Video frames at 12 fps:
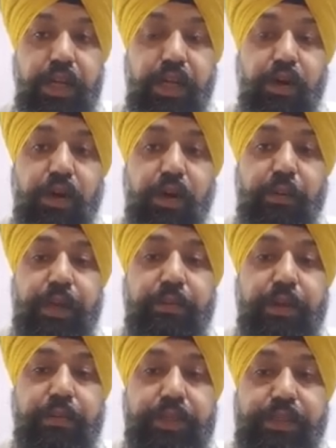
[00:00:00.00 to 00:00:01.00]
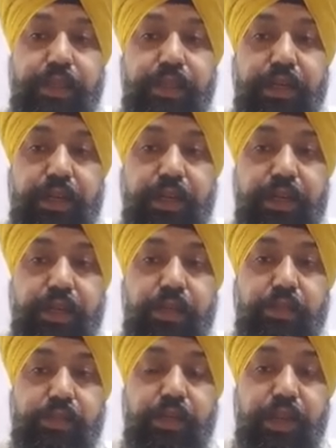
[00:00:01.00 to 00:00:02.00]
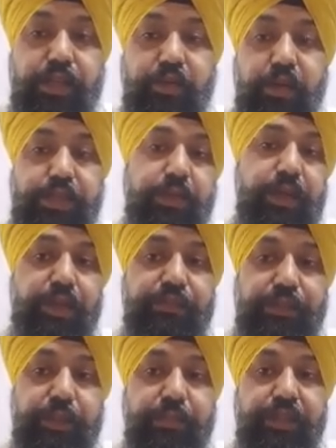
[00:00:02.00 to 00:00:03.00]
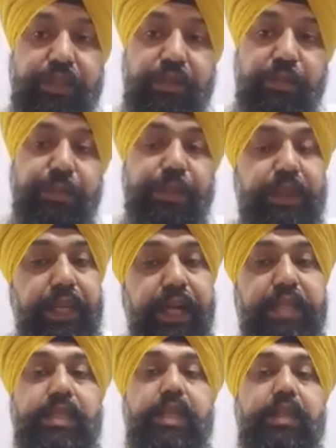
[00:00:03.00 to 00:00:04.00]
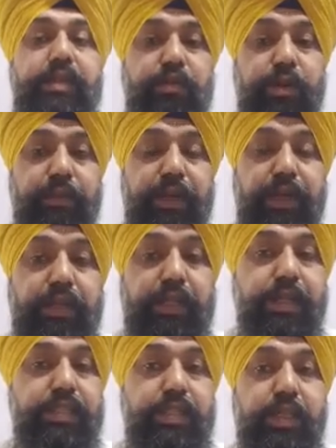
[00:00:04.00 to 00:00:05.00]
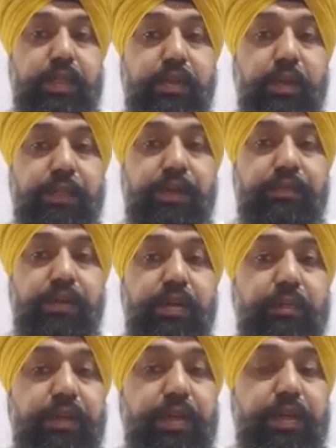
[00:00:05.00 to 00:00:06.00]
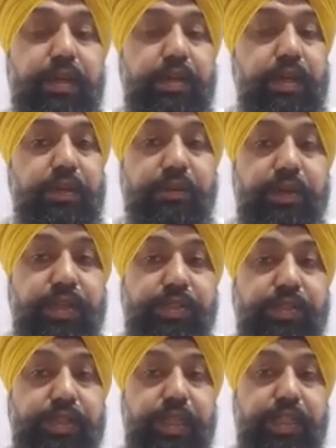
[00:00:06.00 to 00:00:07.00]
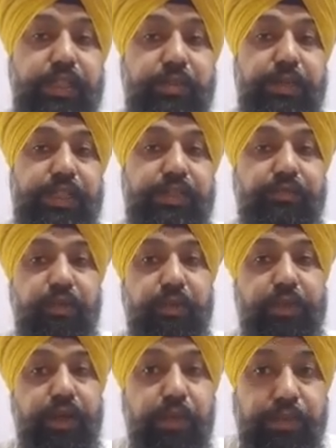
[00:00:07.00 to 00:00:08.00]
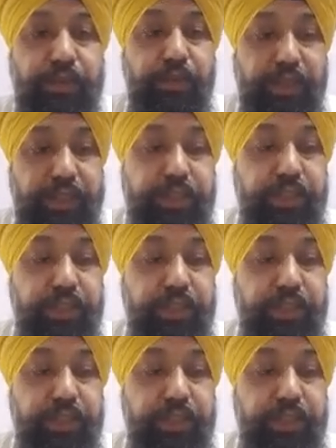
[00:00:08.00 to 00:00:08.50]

how many members are there, responsibility of chairperson, that is another topic. That is another topic for in the communication skills, especially for Bcom students.